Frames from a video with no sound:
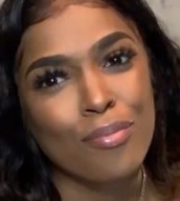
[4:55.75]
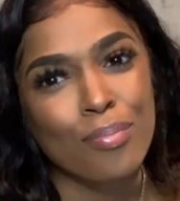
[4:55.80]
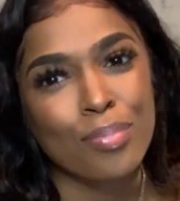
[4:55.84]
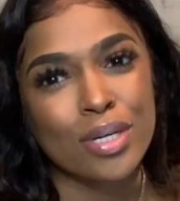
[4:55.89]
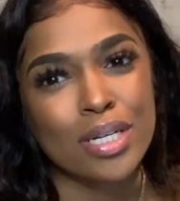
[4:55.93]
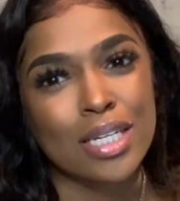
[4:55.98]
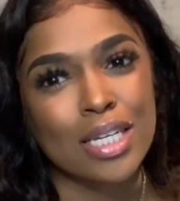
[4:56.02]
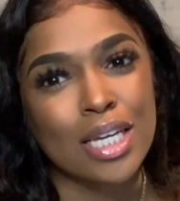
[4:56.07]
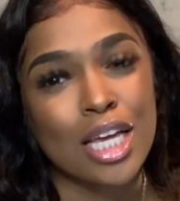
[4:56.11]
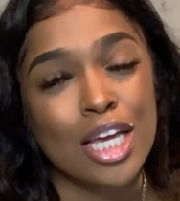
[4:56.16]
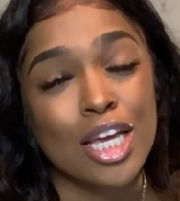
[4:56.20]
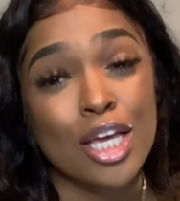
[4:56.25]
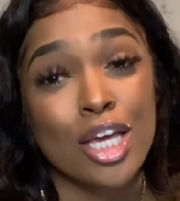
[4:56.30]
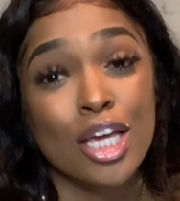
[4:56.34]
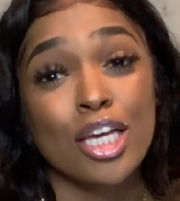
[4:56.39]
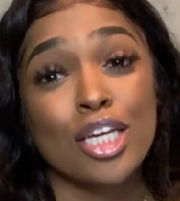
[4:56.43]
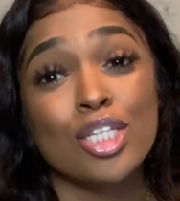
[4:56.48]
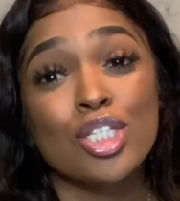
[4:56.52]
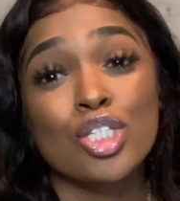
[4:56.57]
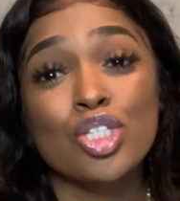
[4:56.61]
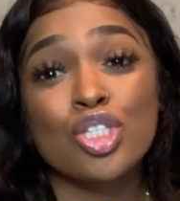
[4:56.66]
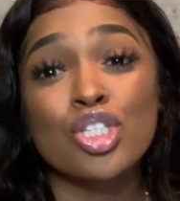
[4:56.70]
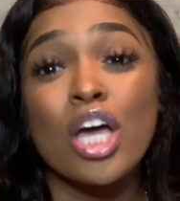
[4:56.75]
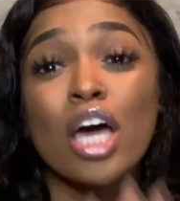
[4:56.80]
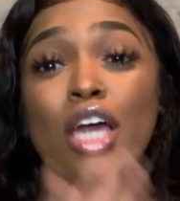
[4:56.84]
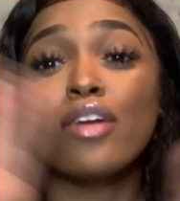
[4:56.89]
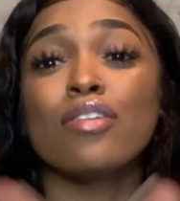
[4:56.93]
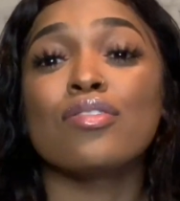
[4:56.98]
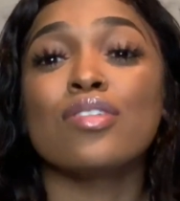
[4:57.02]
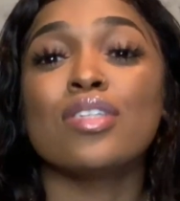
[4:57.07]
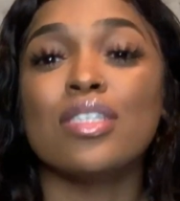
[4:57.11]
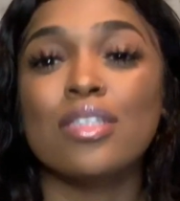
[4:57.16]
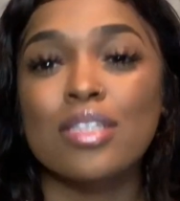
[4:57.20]
But
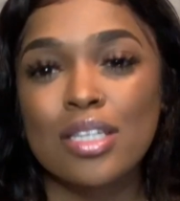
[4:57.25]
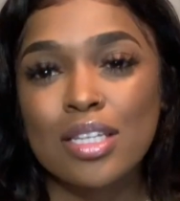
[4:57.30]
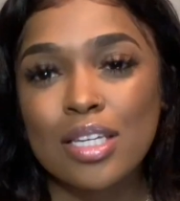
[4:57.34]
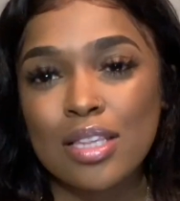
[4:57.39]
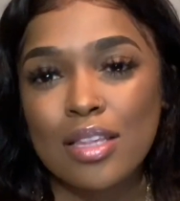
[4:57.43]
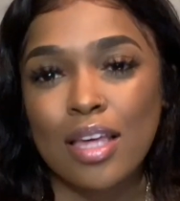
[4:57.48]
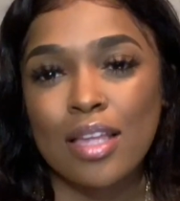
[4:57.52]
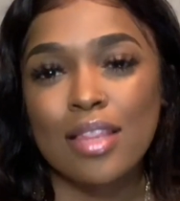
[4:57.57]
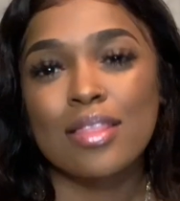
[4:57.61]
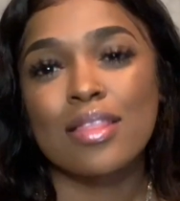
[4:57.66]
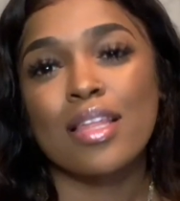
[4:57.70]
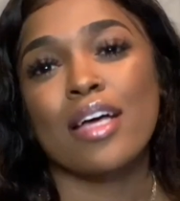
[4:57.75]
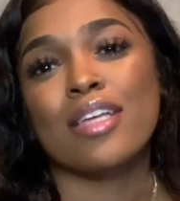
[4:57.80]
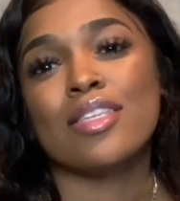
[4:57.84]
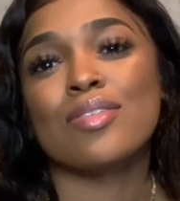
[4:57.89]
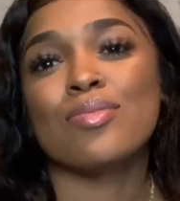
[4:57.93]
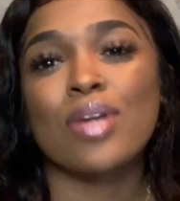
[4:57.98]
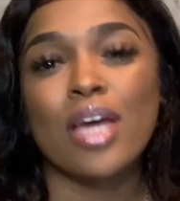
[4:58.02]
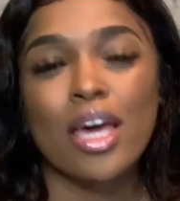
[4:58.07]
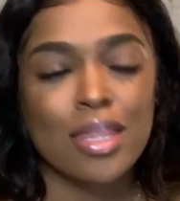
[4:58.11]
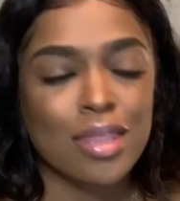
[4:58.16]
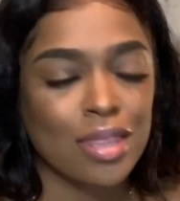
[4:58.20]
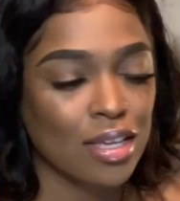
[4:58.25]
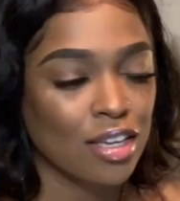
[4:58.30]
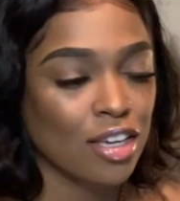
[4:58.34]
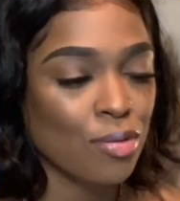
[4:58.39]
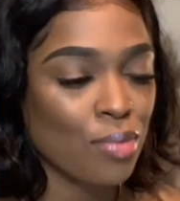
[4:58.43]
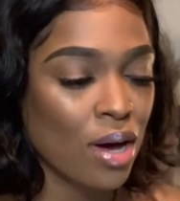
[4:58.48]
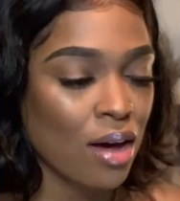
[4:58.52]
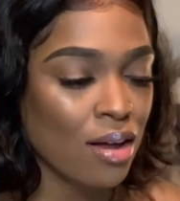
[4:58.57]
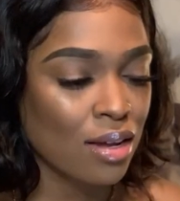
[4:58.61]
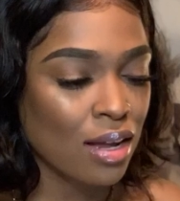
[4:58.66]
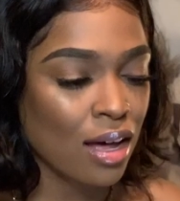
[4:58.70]
generally, like, that's what I think
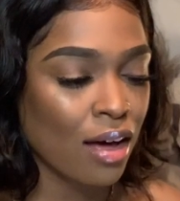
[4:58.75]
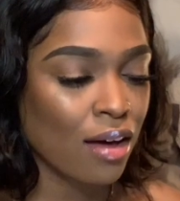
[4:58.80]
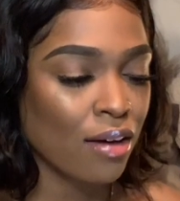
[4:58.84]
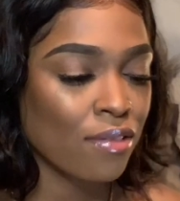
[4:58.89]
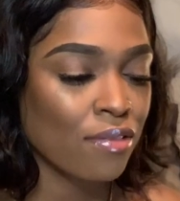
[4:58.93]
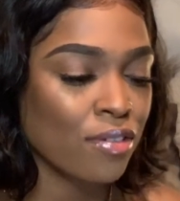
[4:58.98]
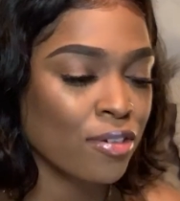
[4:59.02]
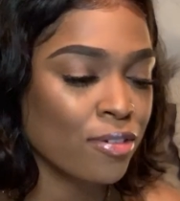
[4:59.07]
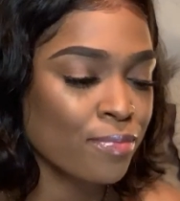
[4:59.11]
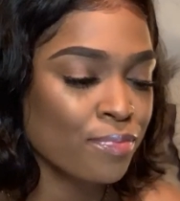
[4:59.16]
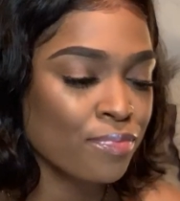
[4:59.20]
about love.